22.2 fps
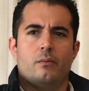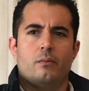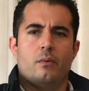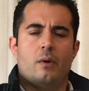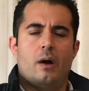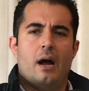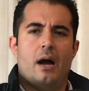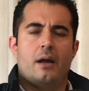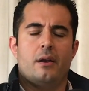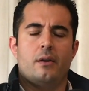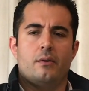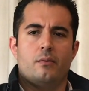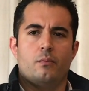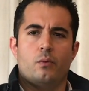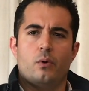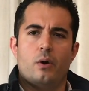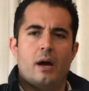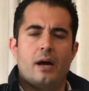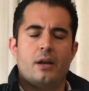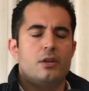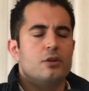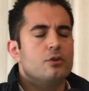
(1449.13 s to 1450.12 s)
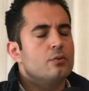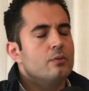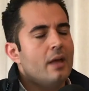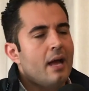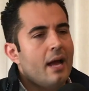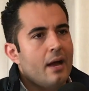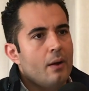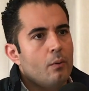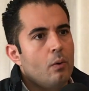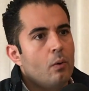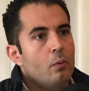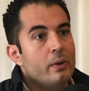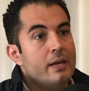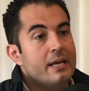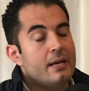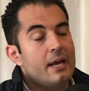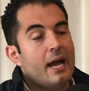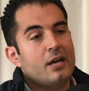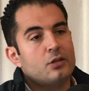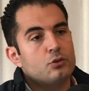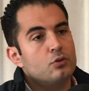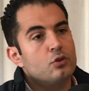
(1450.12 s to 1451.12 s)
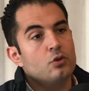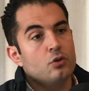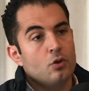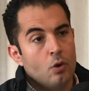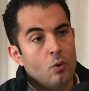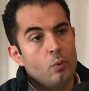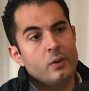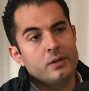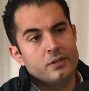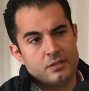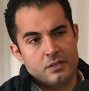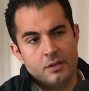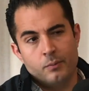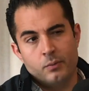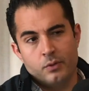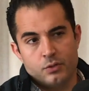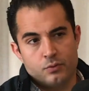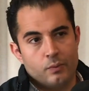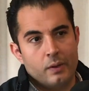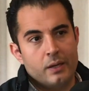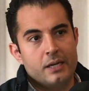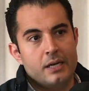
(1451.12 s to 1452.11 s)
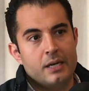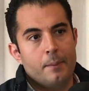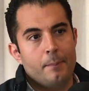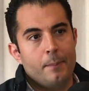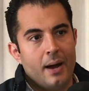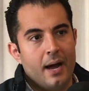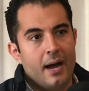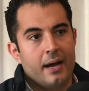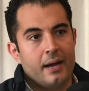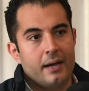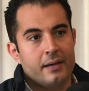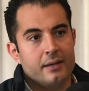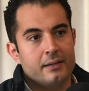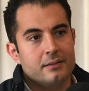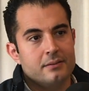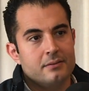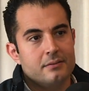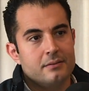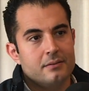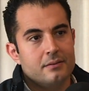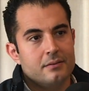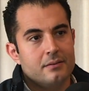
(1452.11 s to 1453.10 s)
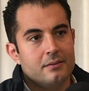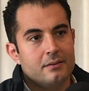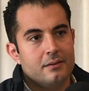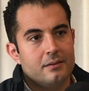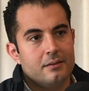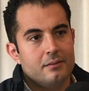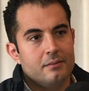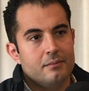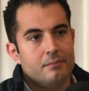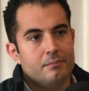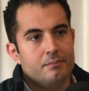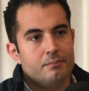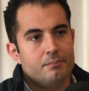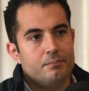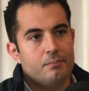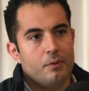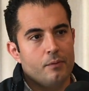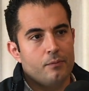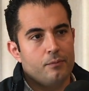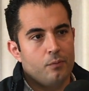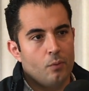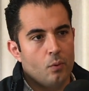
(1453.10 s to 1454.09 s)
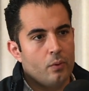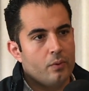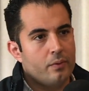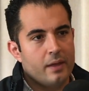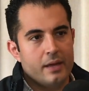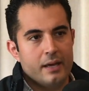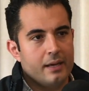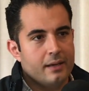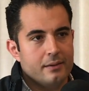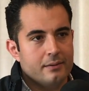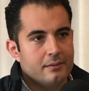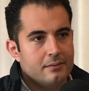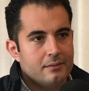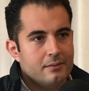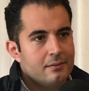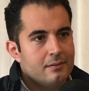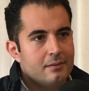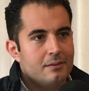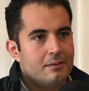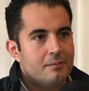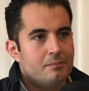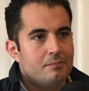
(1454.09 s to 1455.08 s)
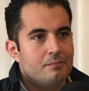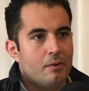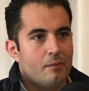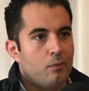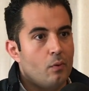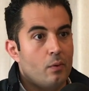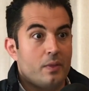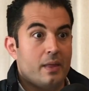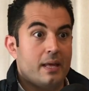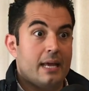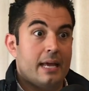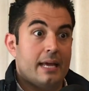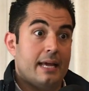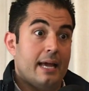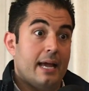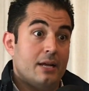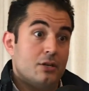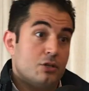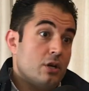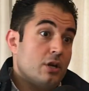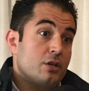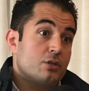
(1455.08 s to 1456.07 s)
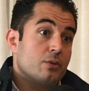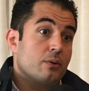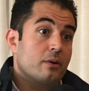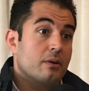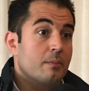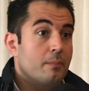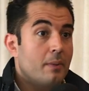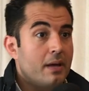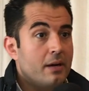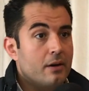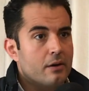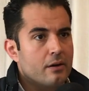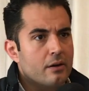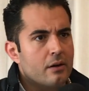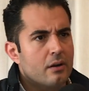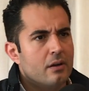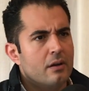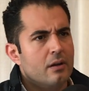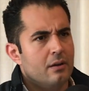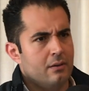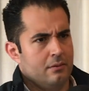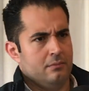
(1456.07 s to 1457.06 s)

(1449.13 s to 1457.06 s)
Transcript: How do you do that? Well, we can actually know when someone's ready to buy before they engage us or a competitor. Mm-hmm.